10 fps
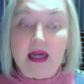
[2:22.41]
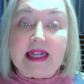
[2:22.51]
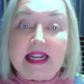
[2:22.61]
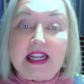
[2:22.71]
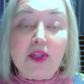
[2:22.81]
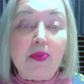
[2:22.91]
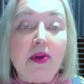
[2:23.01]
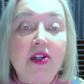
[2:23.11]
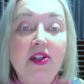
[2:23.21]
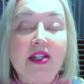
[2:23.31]
Each
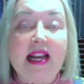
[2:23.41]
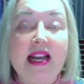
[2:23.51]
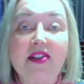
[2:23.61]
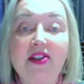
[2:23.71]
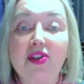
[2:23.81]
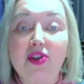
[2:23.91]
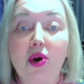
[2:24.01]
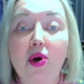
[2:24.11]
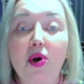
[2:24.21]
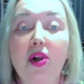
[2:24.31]
person has a
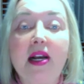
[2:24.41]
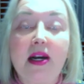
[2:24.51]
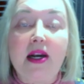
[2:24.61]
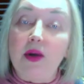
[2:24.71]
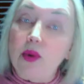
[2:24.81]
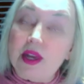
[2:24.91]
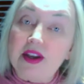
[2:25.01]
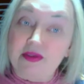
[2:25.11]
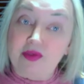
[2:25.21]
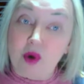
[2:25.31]
soul with
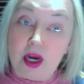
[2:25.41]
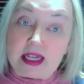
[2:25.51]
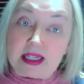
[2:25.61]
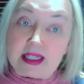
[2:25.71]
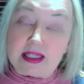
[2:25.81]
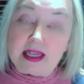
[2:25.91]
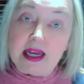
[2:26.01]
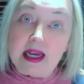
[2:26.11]
a voice.